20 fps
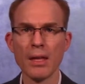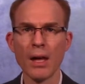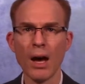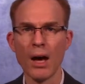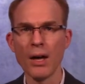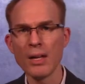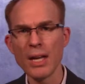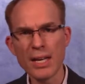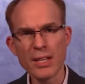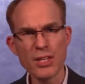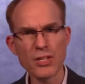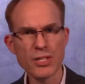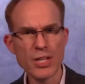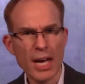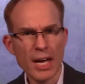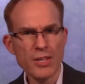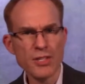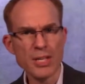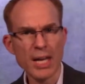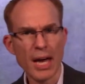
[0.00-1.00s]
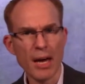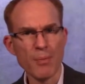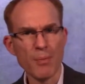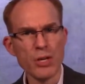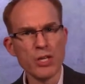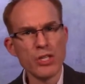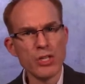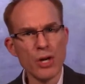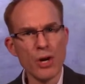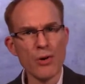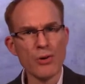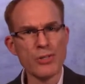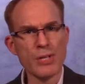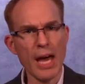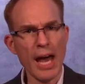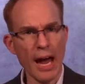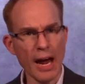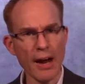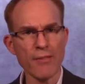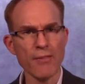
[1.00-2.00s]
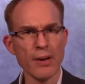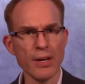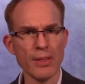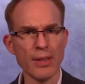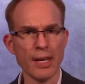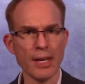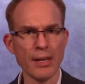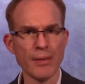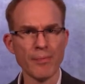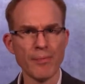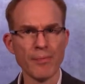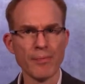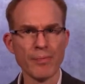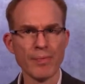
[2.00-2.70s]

Unlike the styles tab, which shows everything,